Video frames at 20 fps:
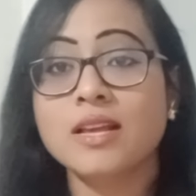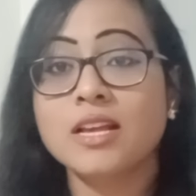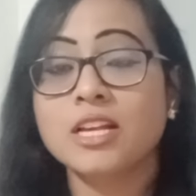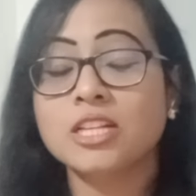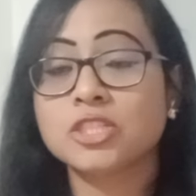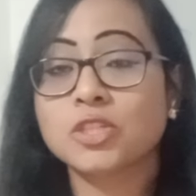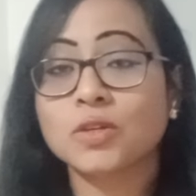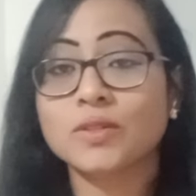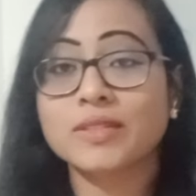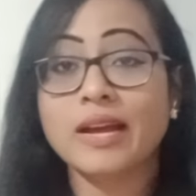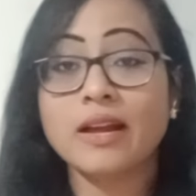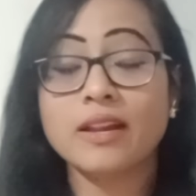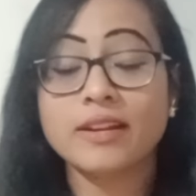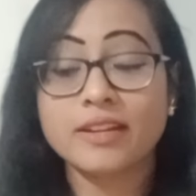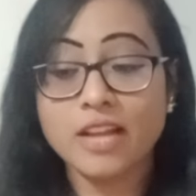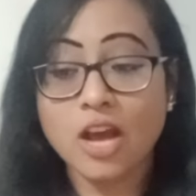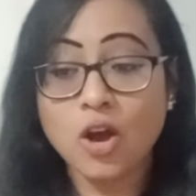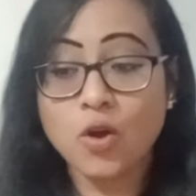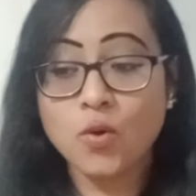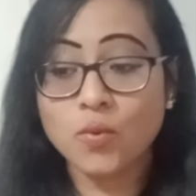So that
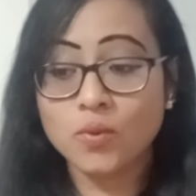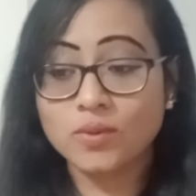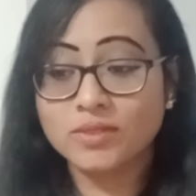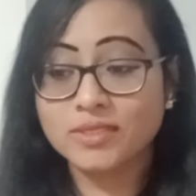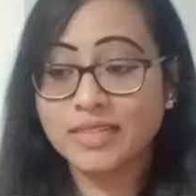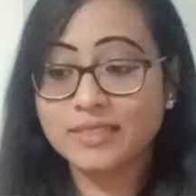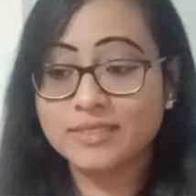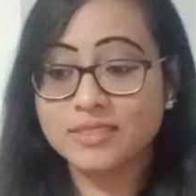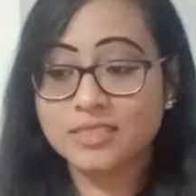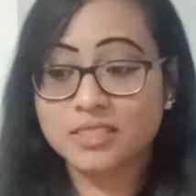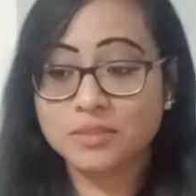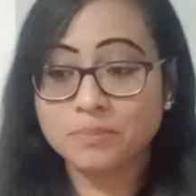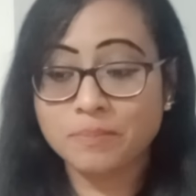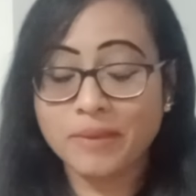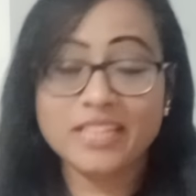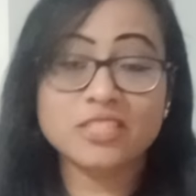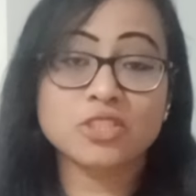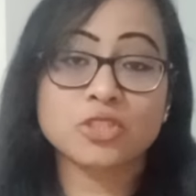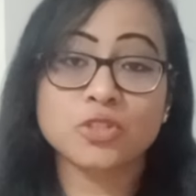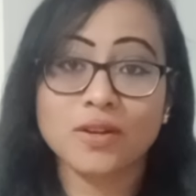now, that's
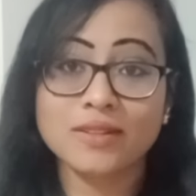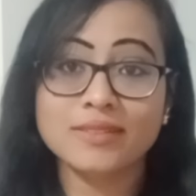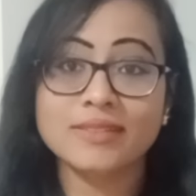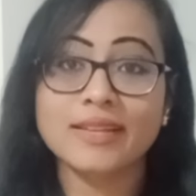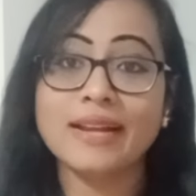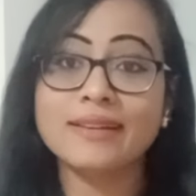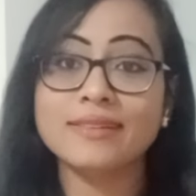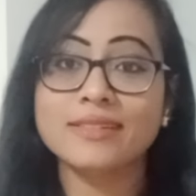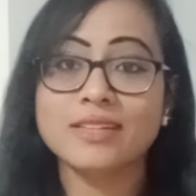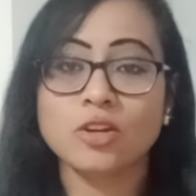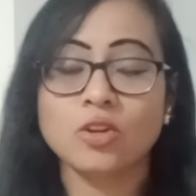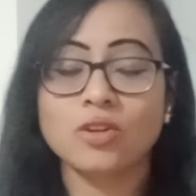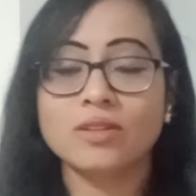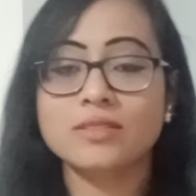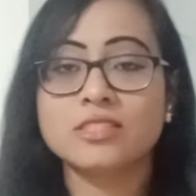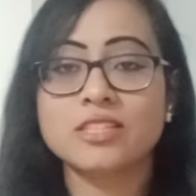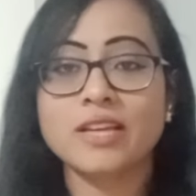based on that knowledge,